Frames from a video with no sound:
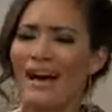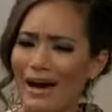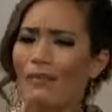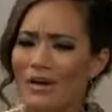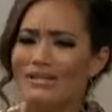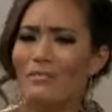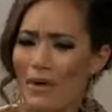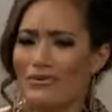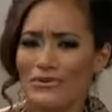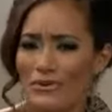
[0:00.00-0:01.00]
I once
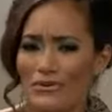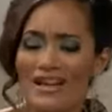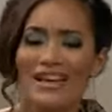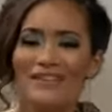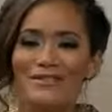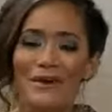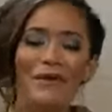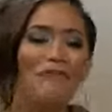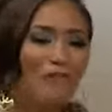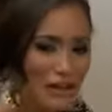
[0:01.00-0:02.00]
posed nude.
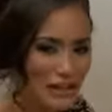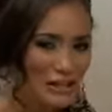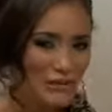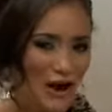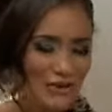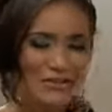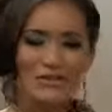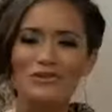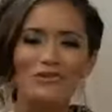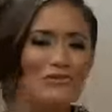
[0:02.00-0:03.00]
So freshly grounds,
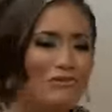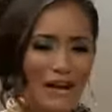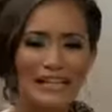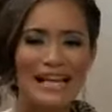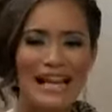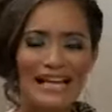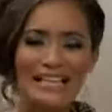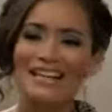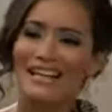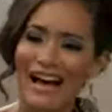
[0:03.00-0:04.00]
two front
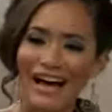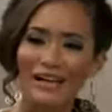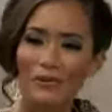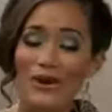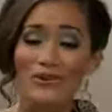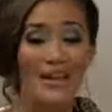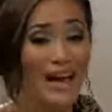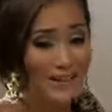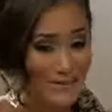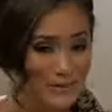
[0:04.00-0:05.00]
ladies, Kyla Rose
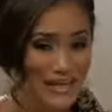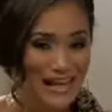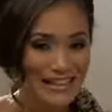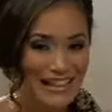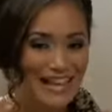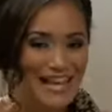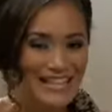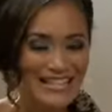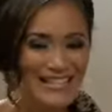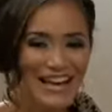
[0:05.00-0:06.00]
and Zolani,
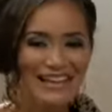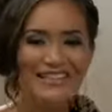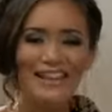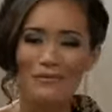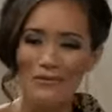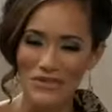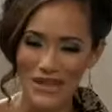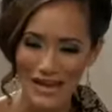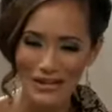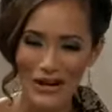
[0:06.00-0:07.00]
decided that it was
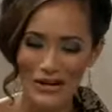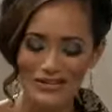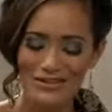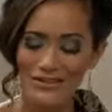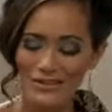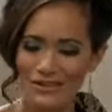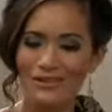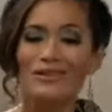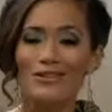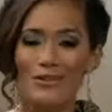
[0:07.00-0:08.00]
their chance to
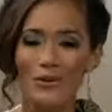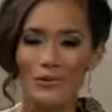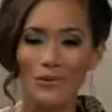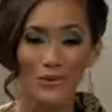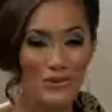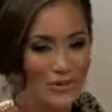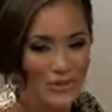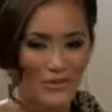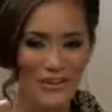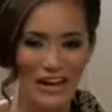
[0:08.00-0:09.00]
show the world just who